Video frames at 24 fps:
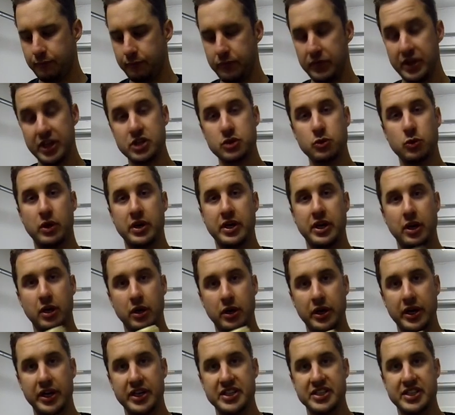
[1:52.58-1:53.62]
This one here
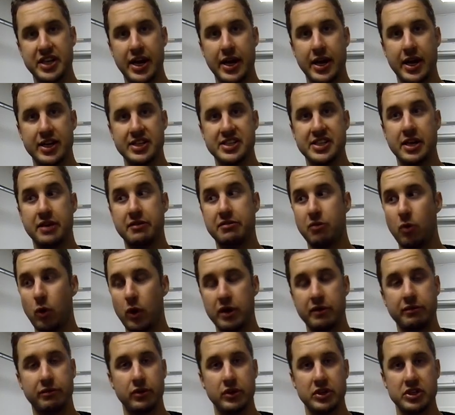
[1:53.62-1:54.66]
is a
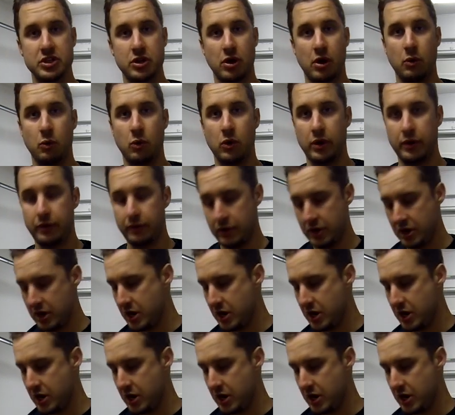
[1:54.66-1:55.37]
1040 for this R1.